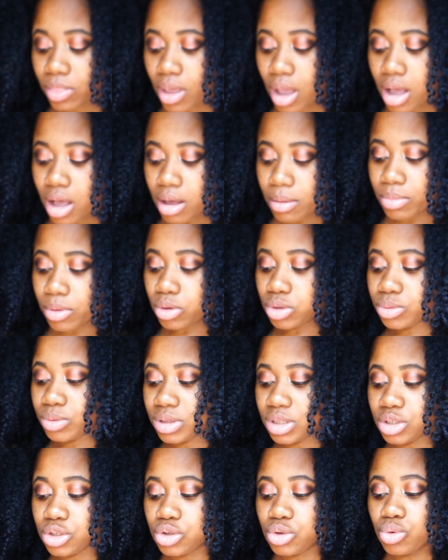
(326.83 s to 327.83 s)
Um, those were
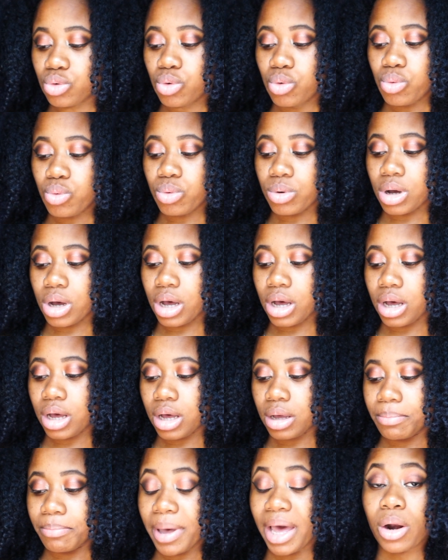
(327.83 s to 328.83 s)
the two
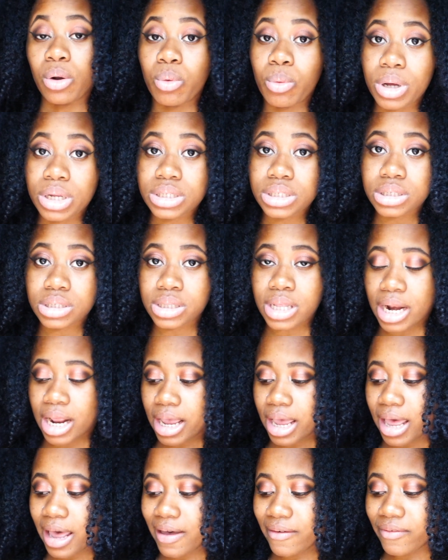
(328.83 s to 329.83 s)
uh, metal ones that I
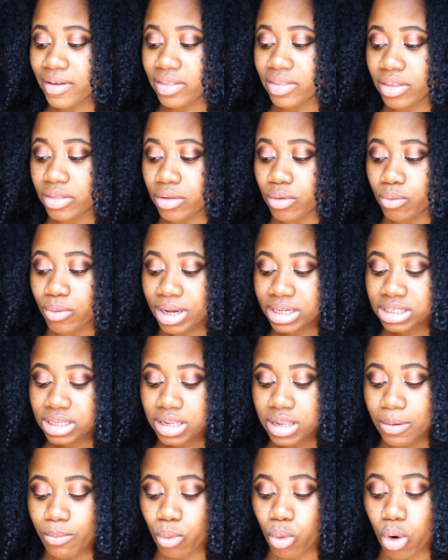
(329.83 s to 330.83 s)
have, and then the rest of
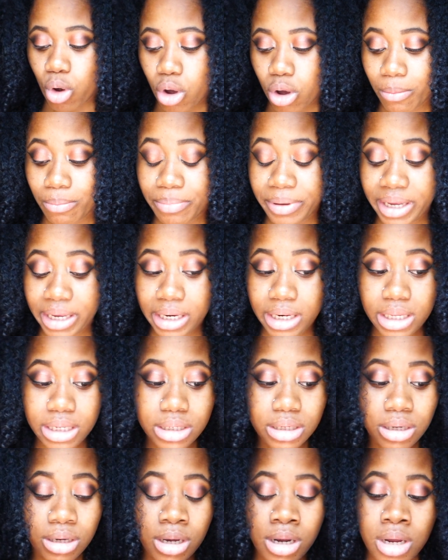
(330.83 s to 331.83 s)
them were all beaded.